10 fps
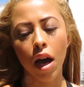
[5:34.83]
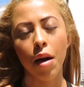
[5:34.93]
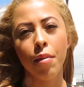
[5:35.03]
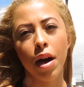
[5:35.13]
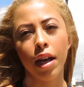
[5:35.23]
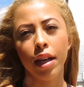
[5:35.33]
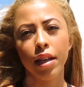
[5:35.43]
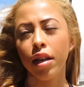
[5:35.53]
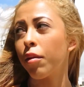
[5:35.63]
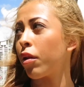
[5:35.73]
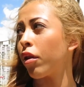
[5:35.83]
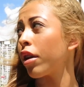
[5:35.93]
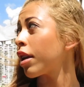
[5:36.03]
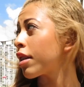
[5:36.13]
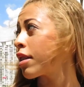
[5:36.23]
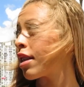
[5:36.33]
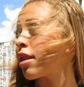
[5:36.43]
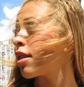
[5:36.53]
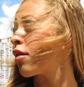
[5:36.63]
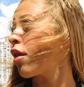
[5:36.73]
I ended up on
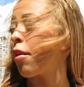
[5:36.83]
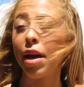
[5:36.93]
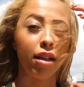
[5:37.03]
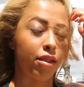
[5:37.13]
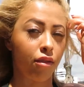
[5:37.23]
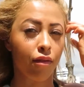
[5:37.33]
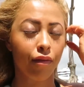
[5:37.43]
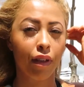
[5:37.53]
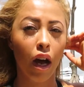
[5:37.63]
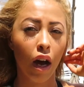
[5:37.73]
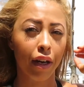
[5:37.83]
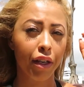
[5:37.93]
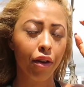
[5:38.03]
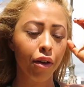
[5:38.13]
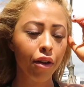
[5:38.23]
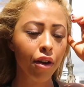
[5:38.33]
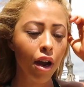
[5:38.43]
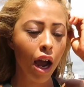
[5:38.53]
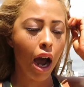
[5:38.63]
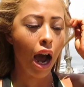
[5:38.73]
excessive amounts of cardio.
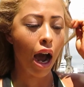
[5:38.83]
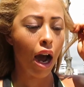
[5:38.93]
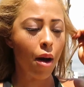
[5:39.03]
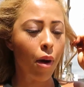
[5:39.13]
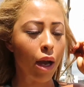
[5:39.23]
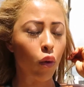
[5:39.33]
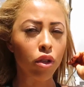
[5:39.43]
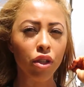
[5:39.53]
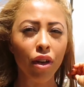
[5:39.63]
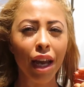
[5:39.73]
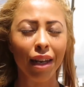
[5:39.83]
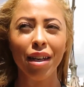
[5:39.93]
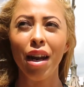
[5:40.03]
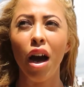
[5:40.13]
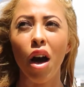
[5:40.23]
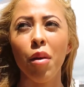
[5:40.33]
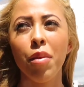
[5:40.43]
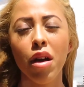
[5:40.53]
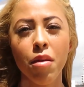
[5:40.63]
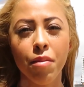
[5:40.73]
I also ended up
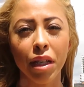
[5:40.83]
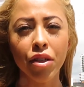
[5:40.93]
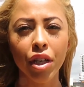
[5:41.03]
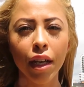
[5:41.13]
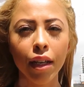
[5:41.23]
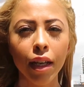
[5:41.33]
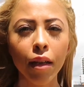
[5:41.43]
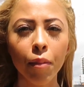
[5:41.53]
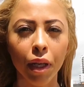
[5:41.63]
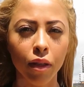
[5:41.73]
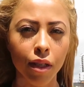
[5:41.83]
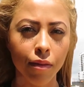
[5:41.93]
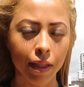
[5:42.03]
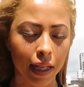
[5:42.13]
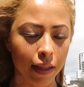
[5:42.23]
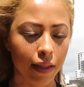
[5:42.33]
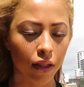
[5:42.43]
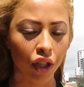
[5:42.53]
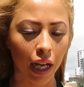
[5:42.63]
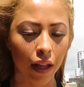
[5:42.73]
binge eating because I was in
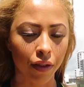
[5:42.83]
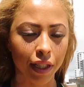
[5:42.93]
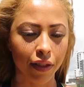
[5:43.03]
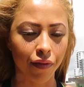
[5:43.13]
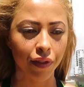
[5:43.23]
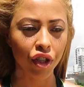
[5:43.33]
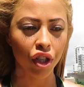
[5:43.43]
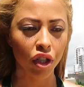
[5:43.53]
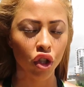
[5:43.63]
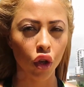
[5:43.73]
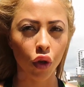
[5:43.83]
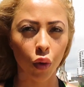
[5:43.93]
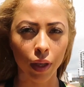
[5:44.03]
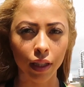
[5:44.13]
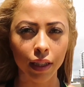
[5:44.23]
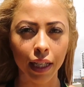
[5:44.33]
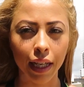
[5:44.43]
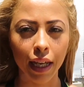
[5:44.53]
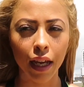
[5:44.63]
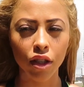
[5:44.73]
such a calorie deficient so
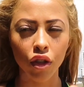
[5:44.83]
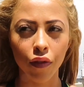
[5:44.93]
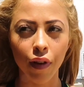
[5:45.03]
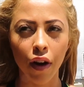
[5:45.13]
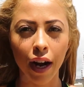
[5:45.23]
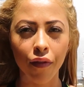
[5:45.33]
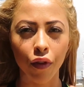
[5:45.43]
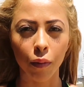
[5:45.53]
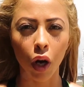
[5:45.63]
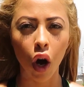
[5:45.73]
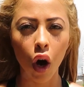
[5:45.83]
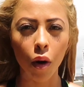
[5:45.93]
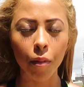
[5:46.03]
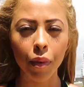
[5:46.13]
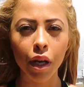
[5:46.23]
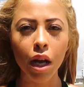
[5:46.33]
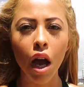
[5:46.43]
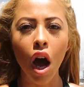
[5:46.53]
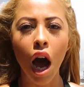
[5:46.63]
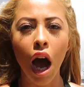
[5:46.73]
quickly, so far out from comp,
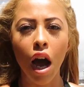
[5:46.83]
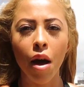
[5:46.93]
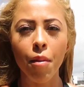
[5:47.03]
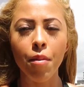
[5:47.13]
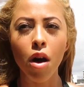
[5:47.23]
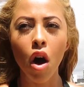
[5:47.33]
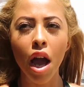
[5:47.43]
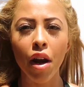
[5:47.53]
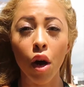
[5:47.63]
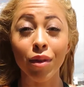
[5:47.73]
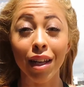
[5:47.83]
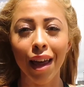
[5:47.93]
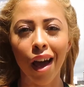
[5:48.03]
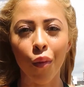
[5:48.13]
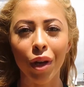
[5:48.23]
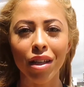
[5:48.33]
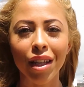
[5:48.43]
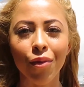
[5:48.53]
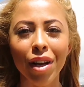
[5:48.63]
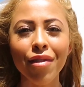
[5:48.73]
and I was allowed
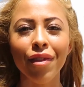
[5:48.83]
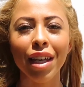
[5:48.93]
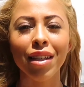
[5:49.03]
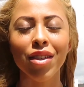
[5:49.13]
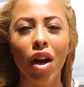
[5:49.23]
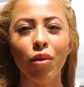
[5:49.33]
weekly refeeds.